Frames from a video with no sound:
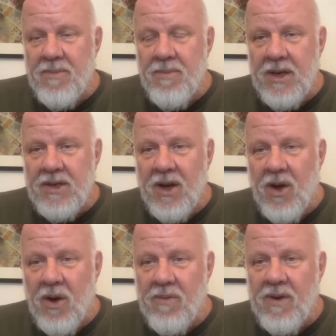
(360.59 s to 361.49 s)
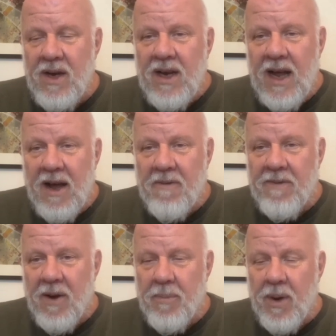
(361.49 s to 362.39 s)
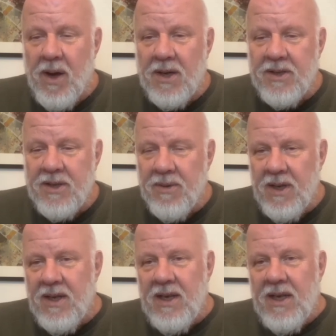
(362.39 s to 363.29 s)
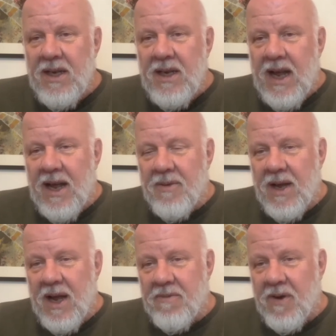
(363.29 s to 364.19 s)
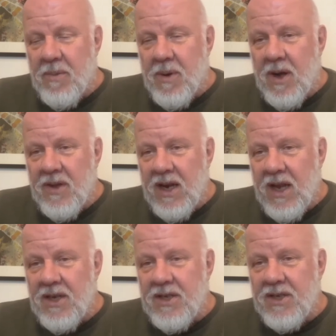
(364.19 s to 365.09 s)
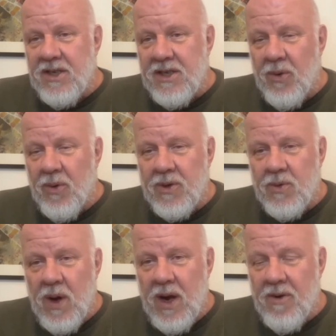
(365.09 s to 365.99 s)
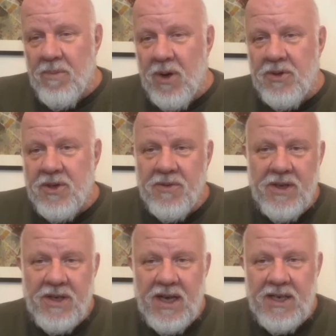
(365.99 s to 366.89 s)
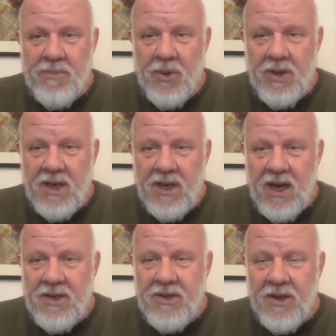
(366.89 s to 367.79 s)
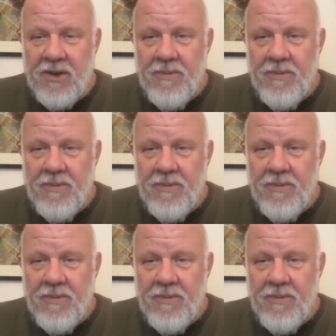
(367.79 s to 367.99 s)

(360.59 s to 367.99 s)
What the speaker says: measure of how far apart. So how far apart are the largest and the smallest, where are most of the data points clustered.